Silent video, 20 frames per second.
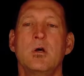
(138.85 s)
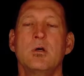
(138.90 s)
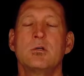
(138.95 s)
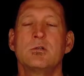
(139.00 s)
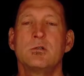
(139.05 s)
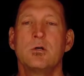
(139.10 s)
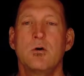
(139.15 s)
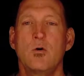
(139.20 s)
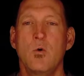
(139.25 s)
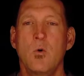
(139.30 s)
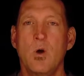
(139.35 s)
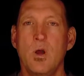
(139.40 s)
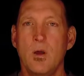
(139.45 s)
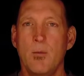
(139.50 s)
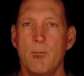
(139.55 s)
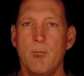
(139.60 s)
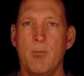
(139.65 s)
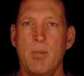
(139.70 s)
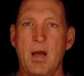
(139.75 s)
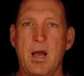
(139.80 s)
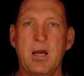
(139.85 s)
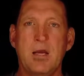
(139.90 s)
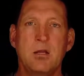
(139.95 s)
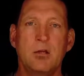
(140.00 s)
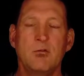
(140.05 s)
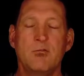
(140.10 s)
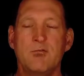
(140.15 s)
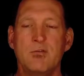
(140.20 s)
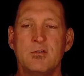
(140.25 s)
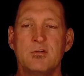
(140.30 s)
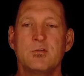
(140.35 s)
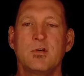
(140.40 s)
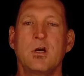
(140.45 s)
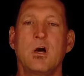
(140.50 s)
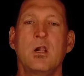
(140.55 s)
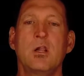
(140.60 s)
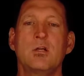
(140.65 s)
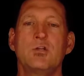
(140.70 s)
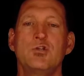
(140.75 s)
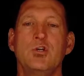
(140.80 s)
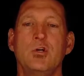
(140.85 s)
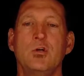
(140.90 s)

So back in physiology,